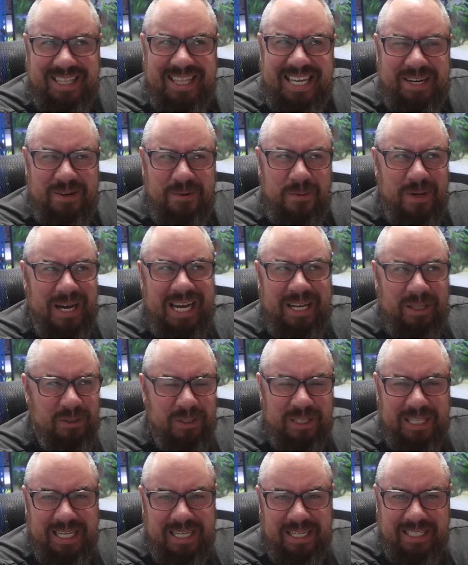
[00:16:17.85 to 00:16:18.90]
they know what I
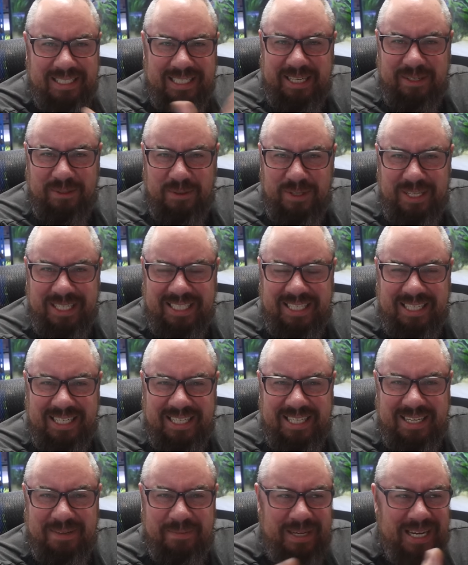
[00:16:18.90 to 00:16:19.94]
look like because I do this kind of
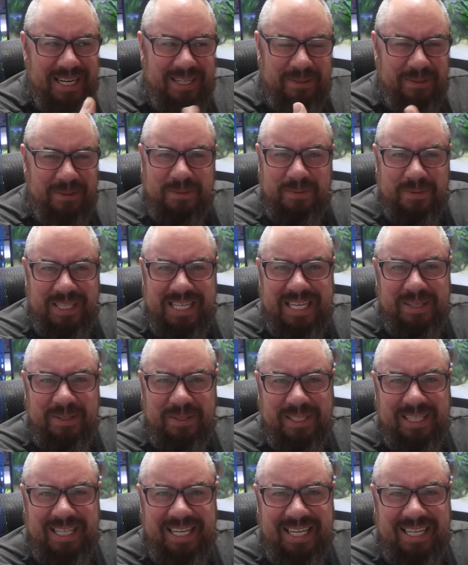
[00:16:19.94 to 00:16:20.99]
thing, but I don't know what they
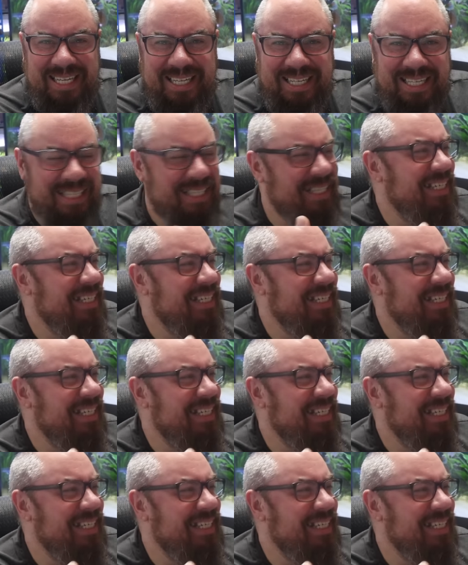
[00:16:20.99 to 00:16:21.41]
look like.